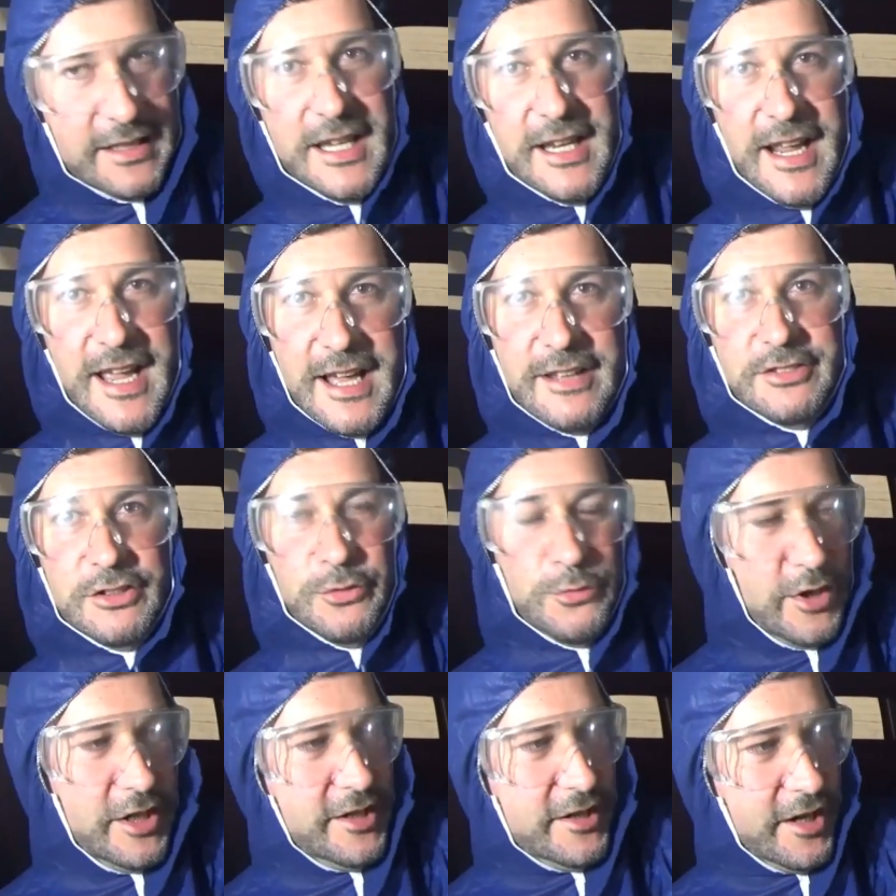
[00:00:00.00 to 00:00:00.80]
out the
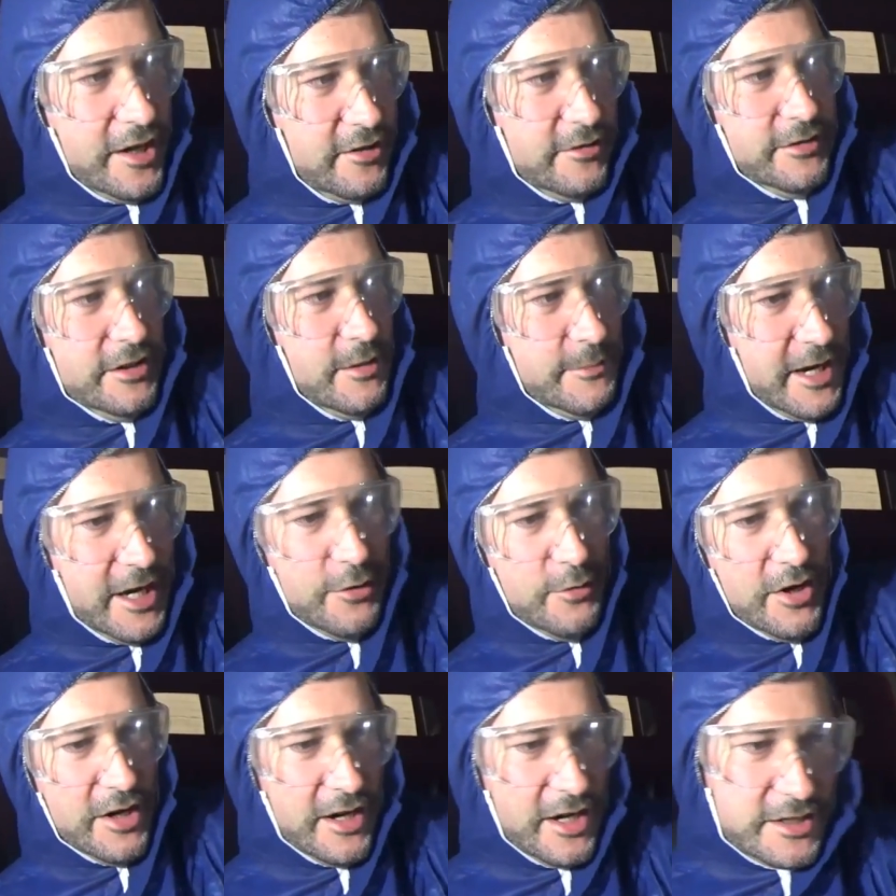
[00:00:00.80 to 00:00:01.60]
window. No matter
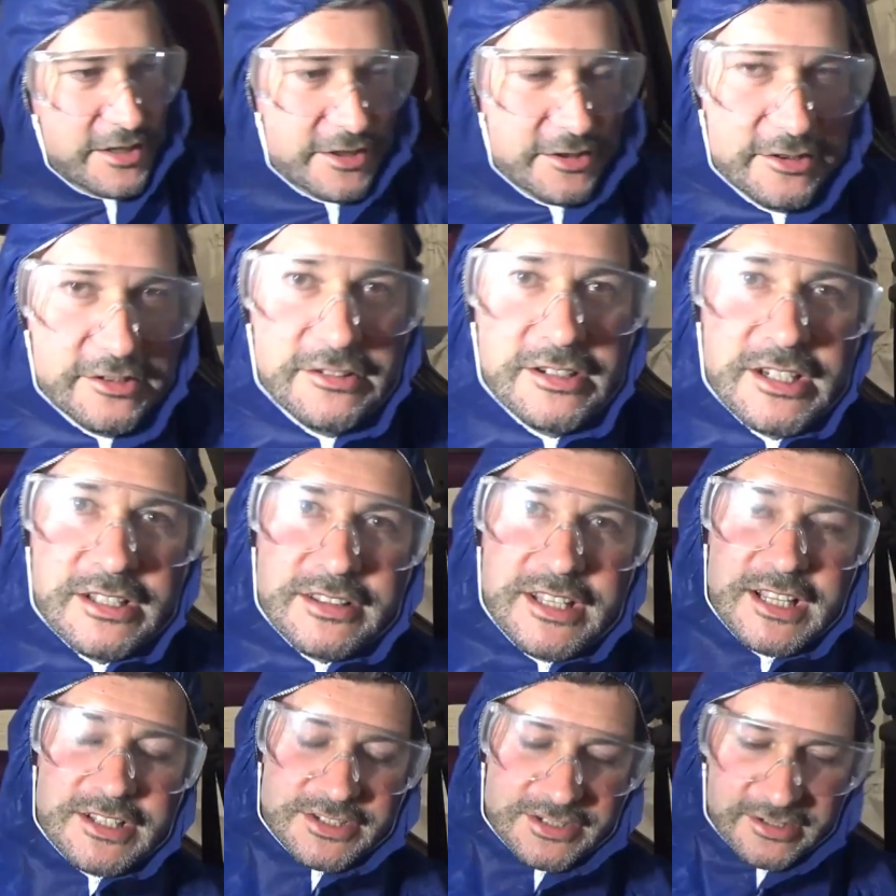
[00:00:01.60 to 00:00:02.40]
what I do,
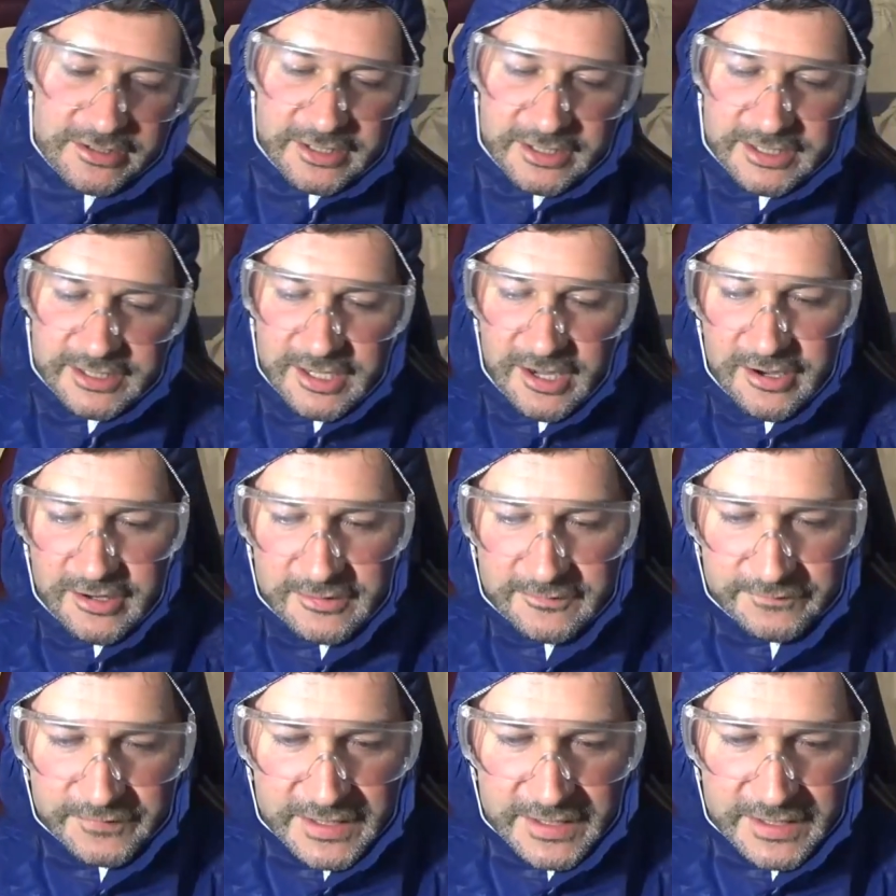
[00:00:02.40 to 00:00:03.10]
that's not going to go.